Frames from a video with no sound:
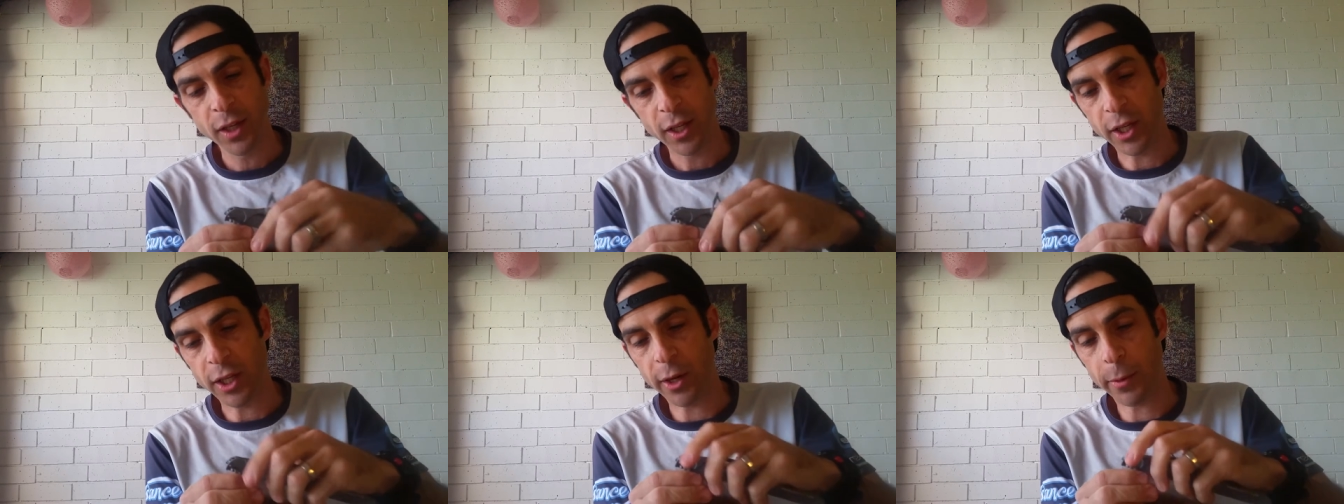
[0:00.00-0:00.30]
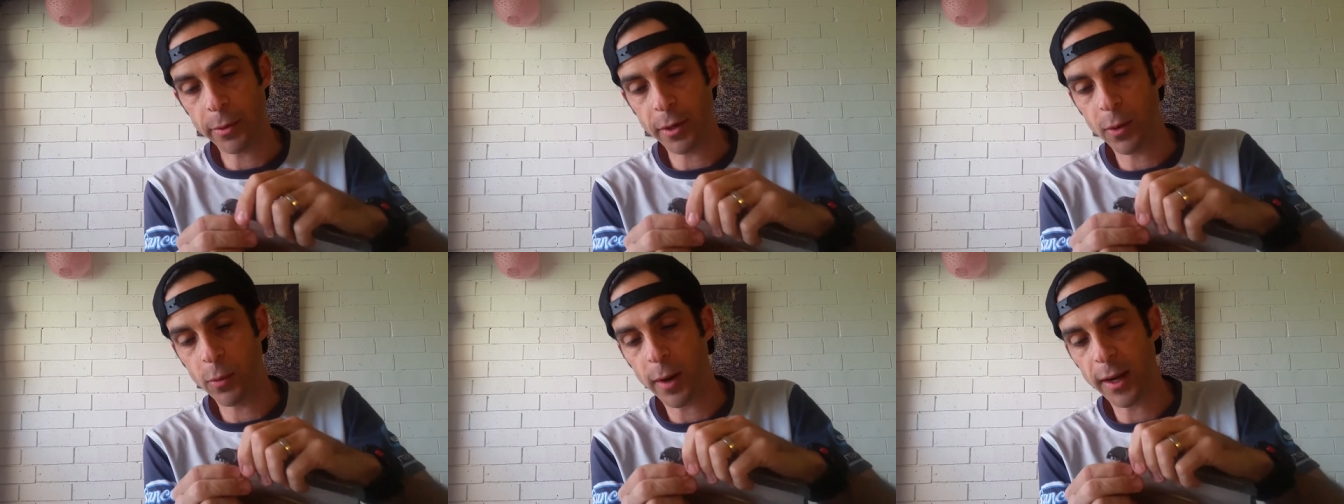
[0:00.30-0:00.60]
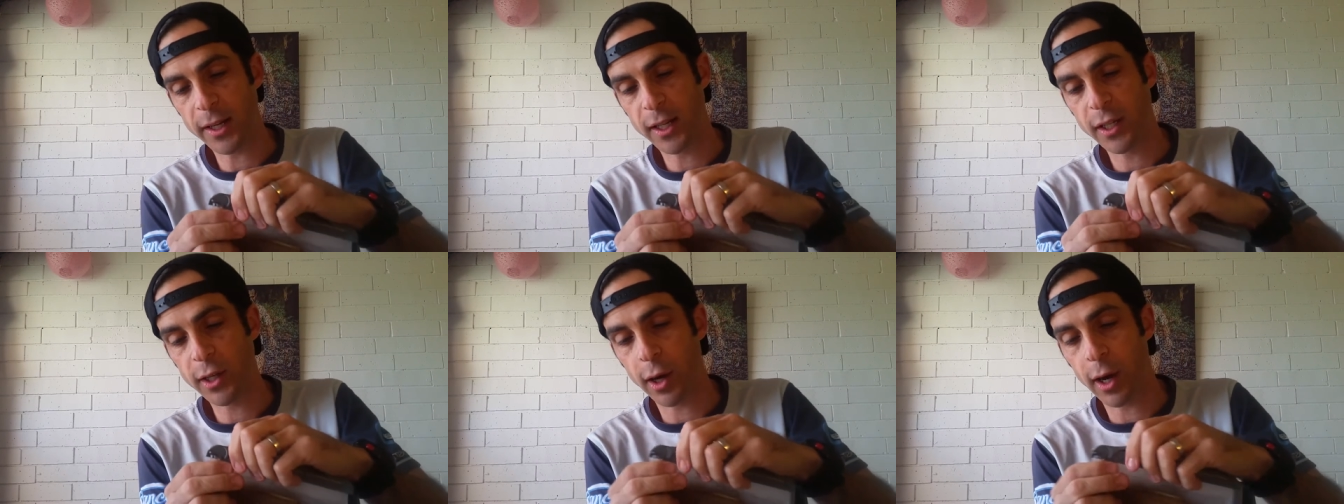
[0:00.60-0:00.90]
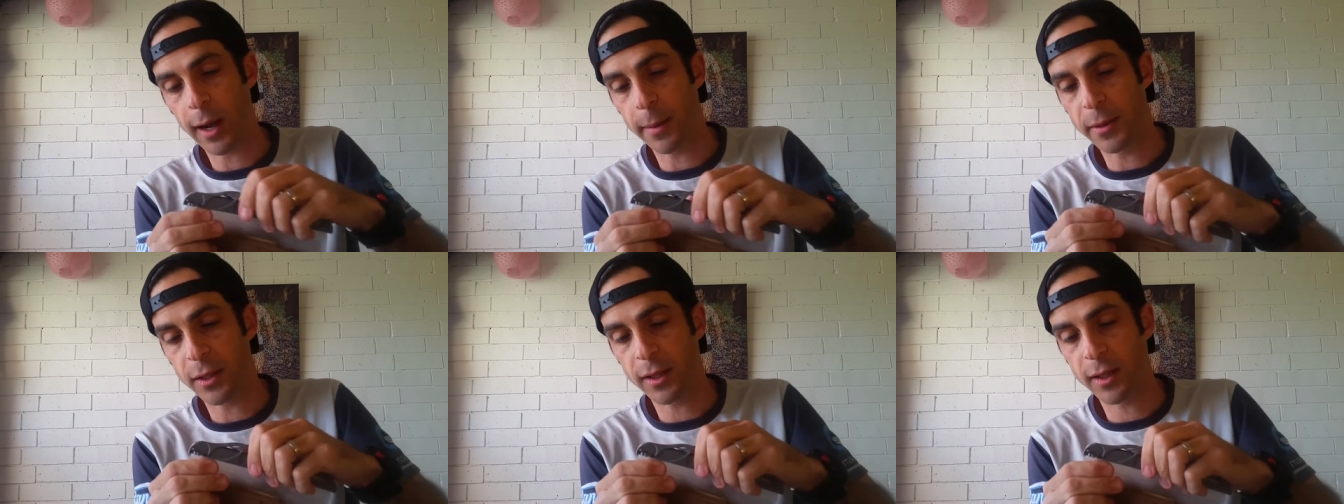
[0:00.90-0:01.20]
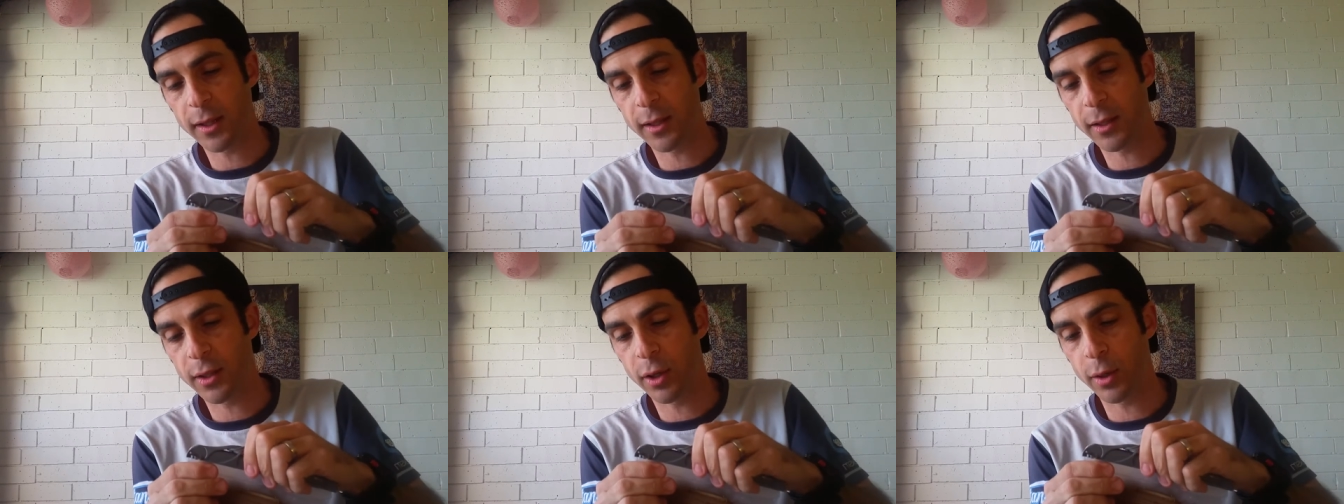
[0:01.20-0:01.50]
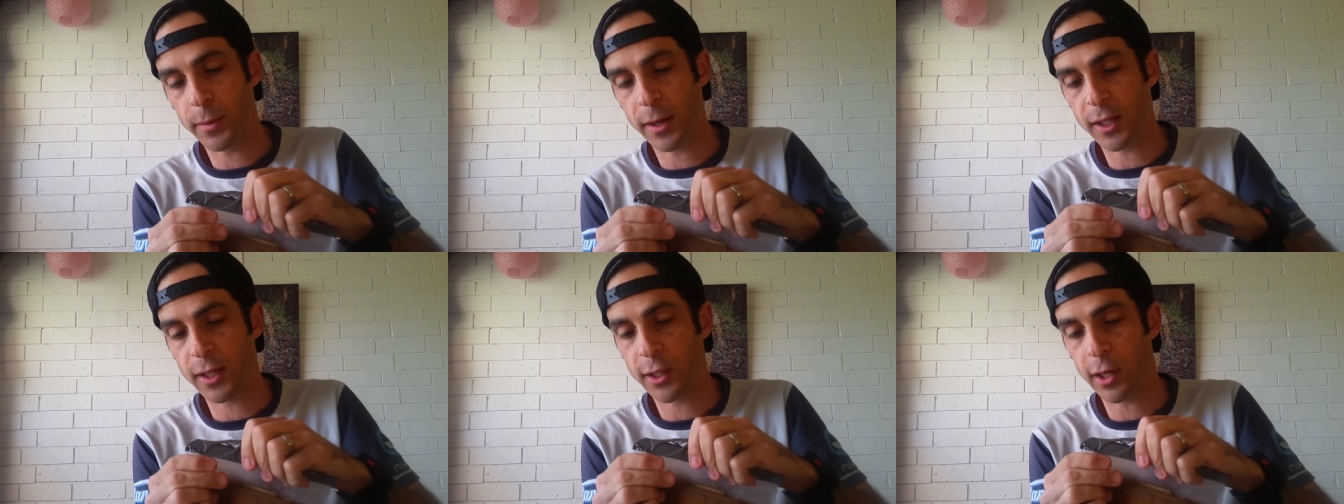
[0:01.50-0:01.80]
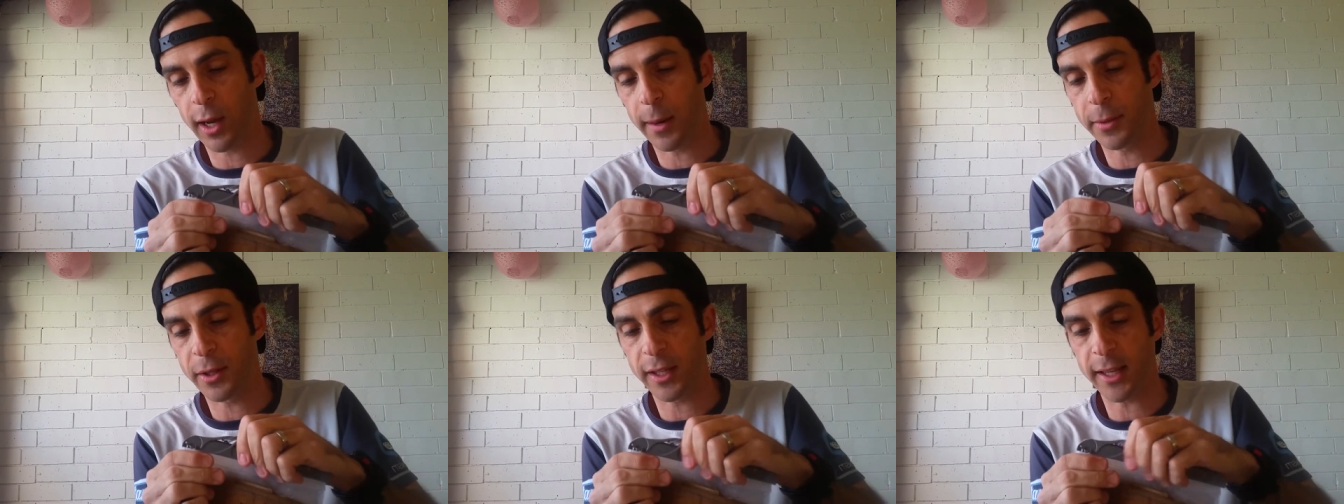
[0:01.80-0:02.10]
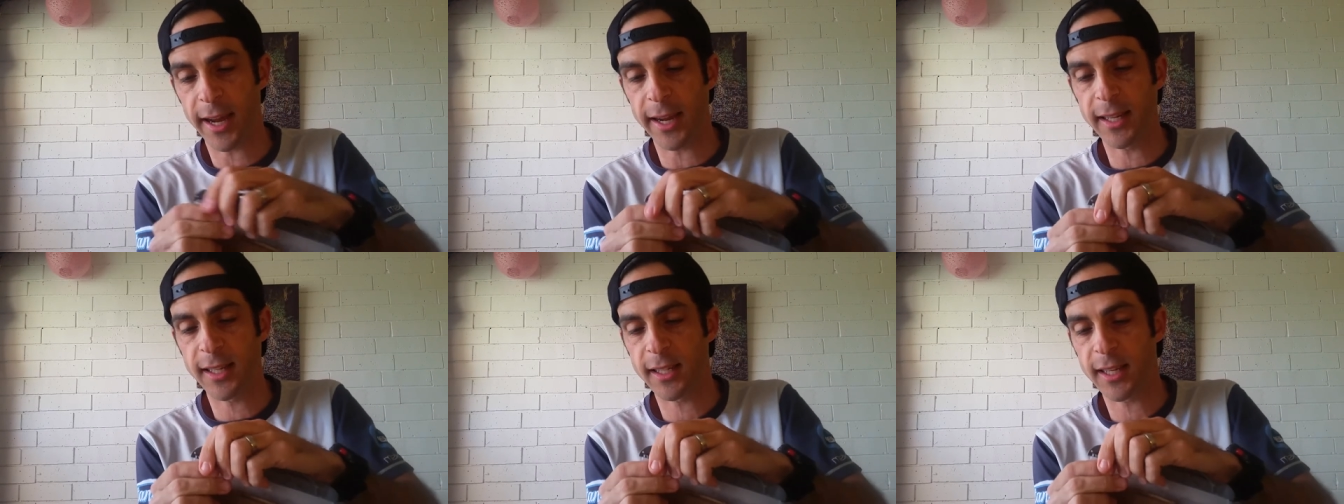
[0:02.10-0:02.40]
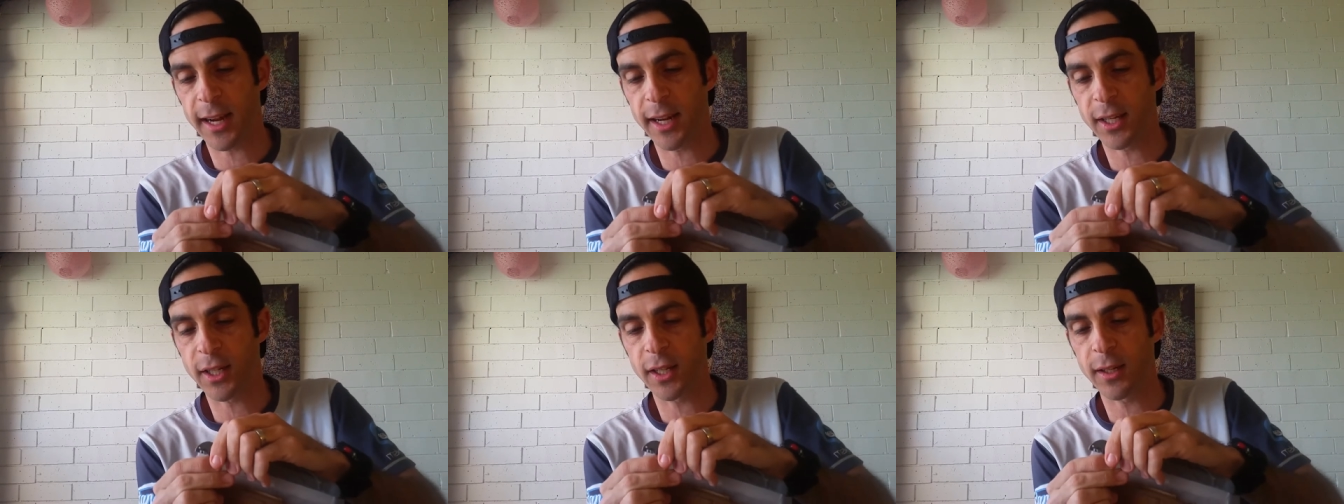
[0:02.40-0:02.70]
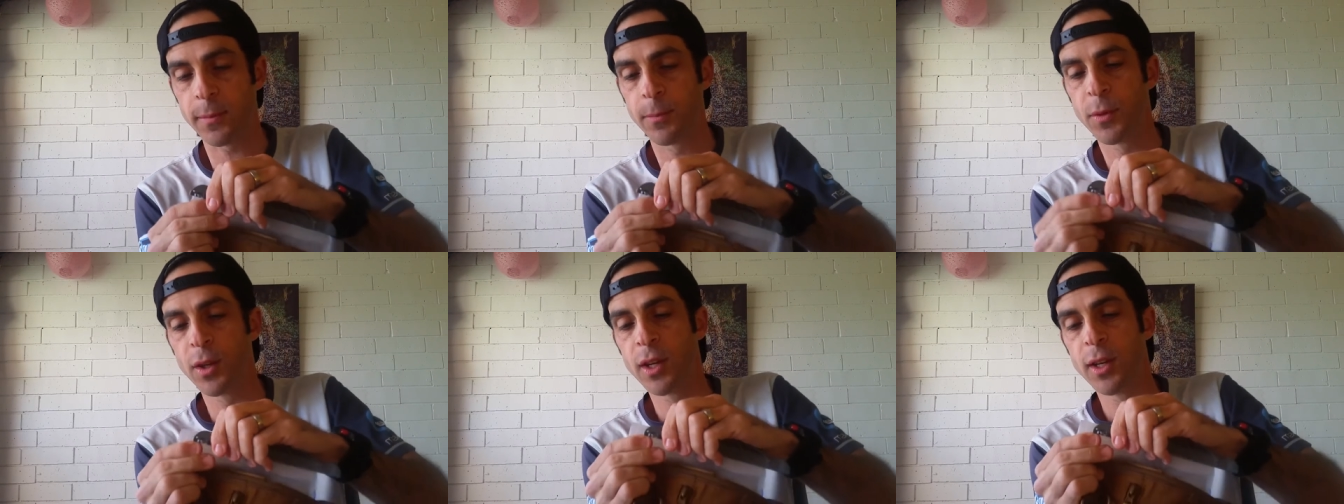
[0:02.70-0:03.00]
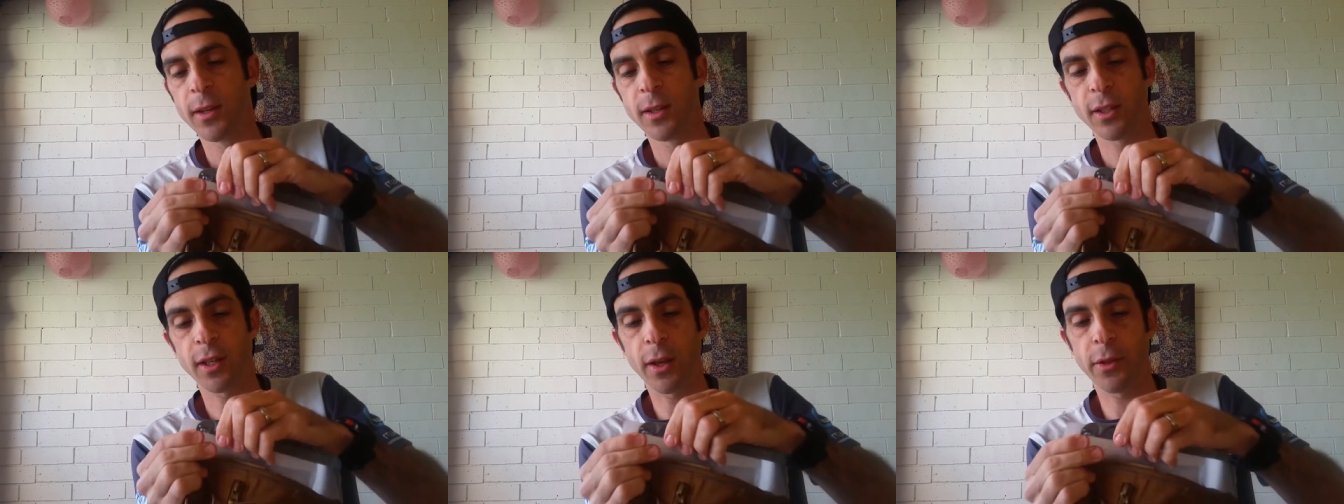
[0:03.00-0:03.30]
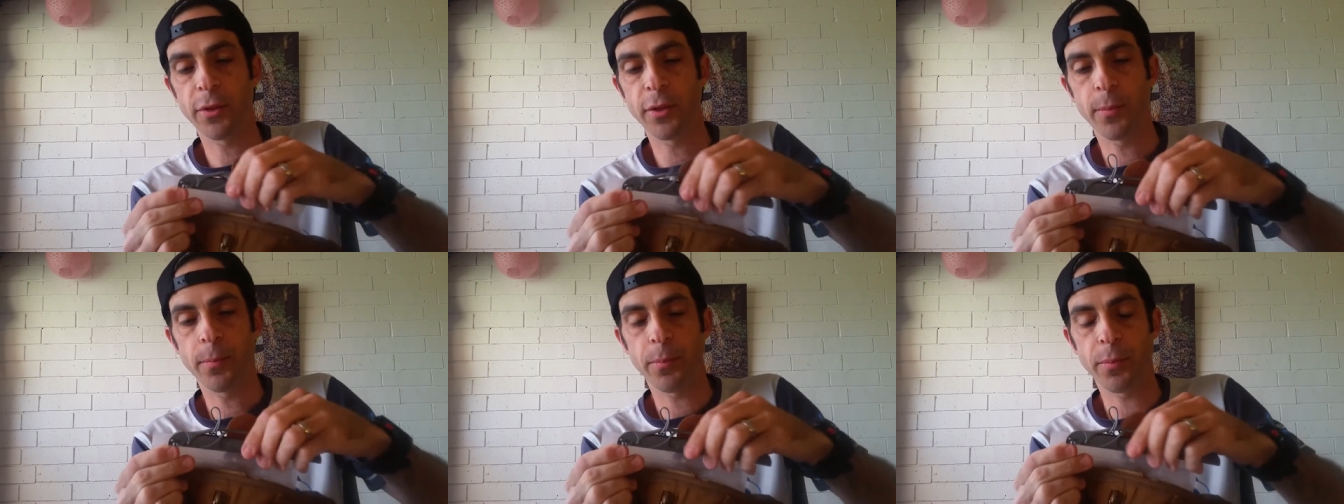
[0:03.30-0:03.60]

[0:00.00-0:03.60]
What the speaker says: You don't want to waste too much time at the aid station. So